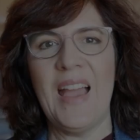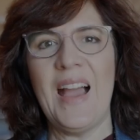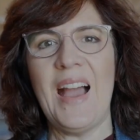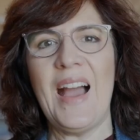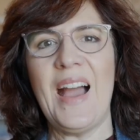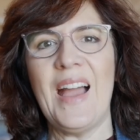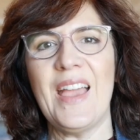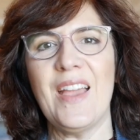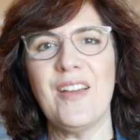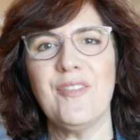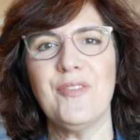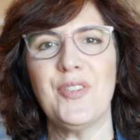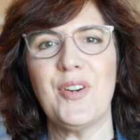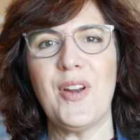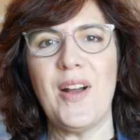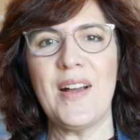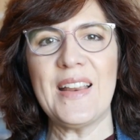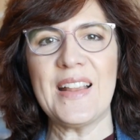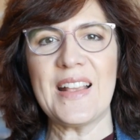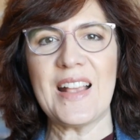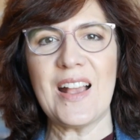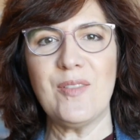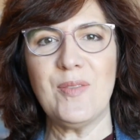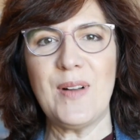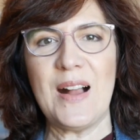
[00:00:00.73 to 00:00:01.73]
Hi, I'm
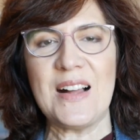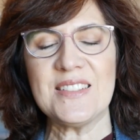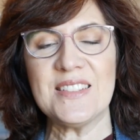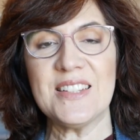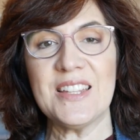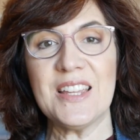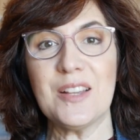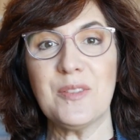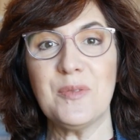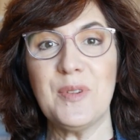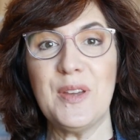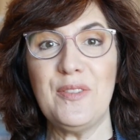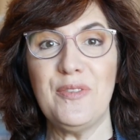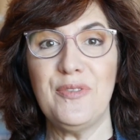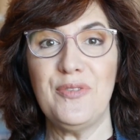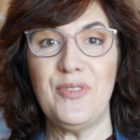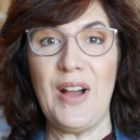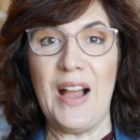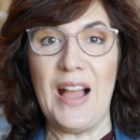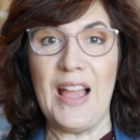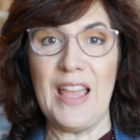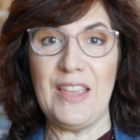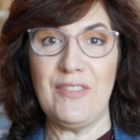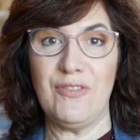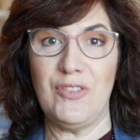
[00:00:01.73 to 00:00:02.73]
Veronica Wasek with
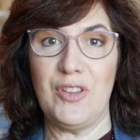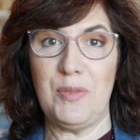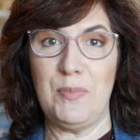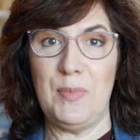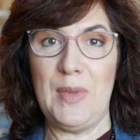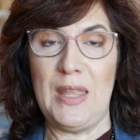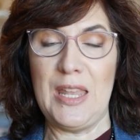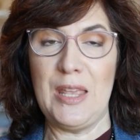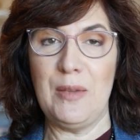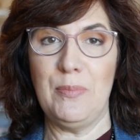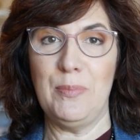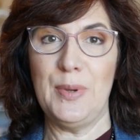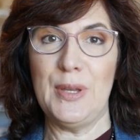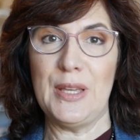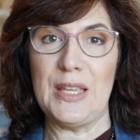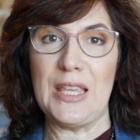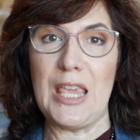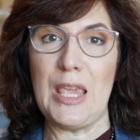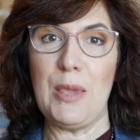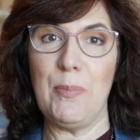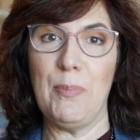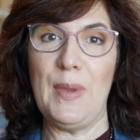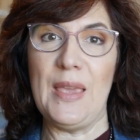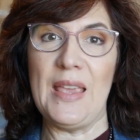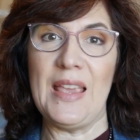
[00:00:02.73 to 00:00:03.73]
5 Minute
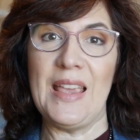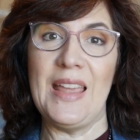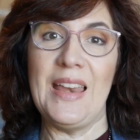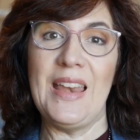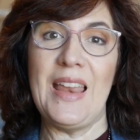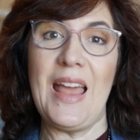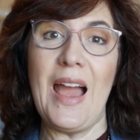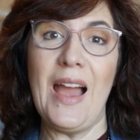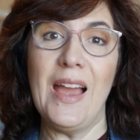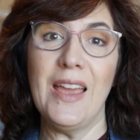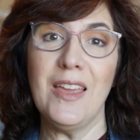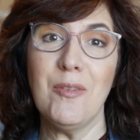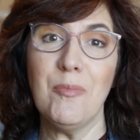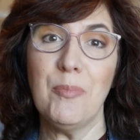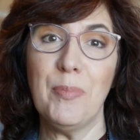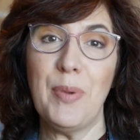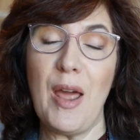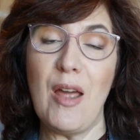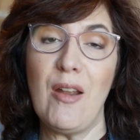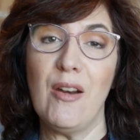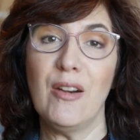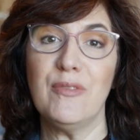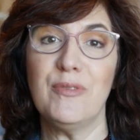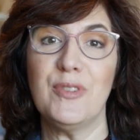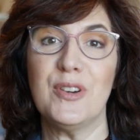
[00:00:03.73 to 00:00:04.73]
Bookkeeping, and I
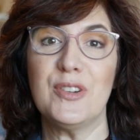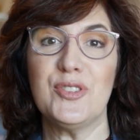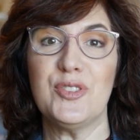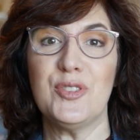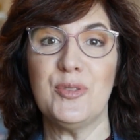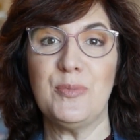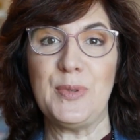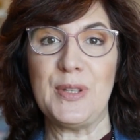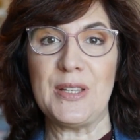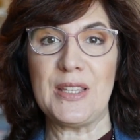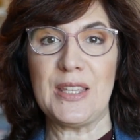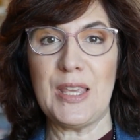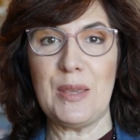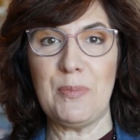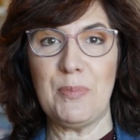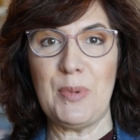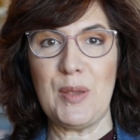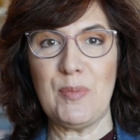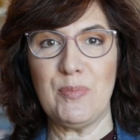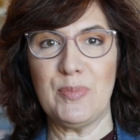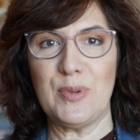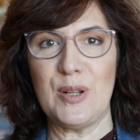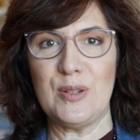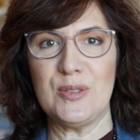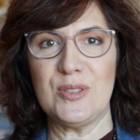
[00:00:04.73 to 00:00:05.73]
empower virtual
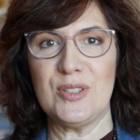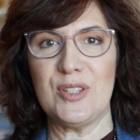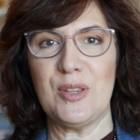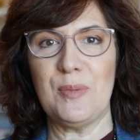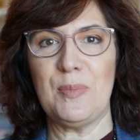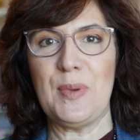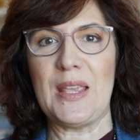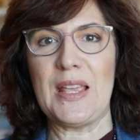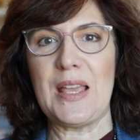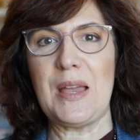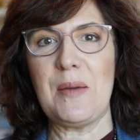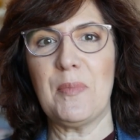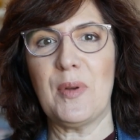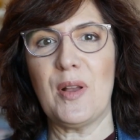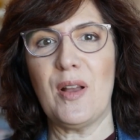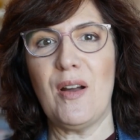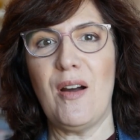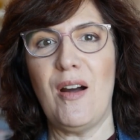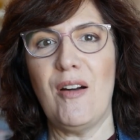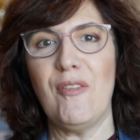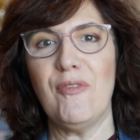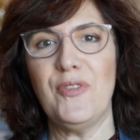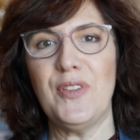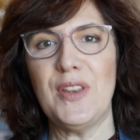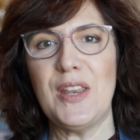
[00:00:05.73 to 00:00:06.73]
bookkeeping pros to become
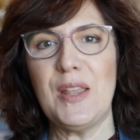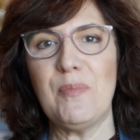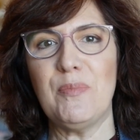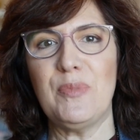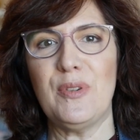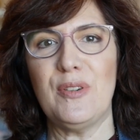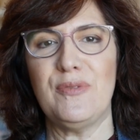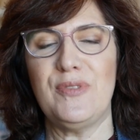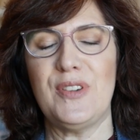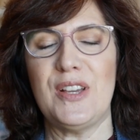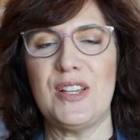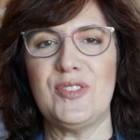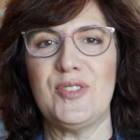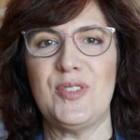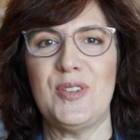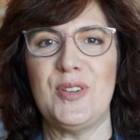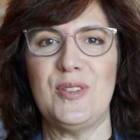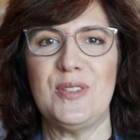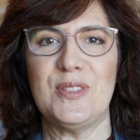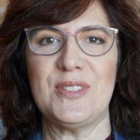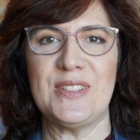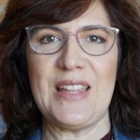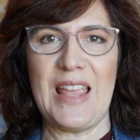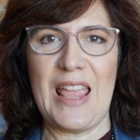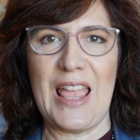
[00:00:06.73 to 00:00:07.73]
confident
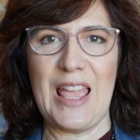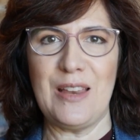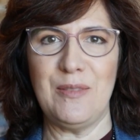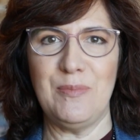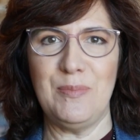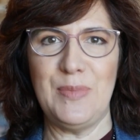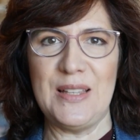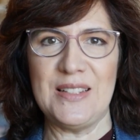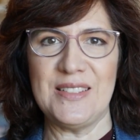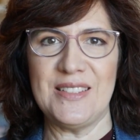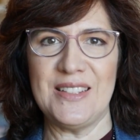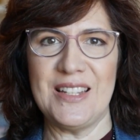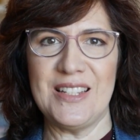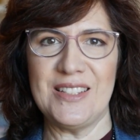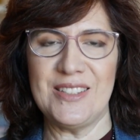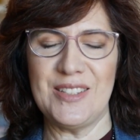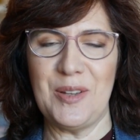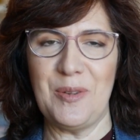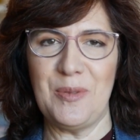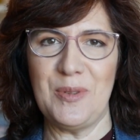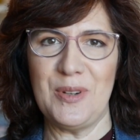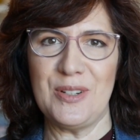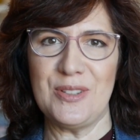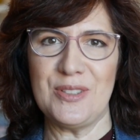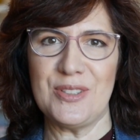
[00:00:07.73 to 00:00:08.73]
professionals and business
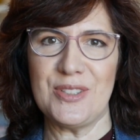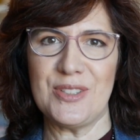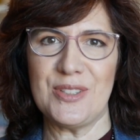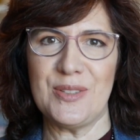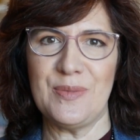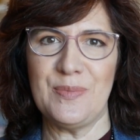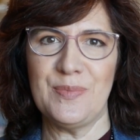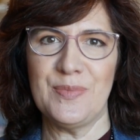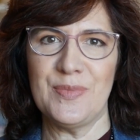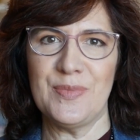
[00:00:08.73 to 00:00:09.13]
owners.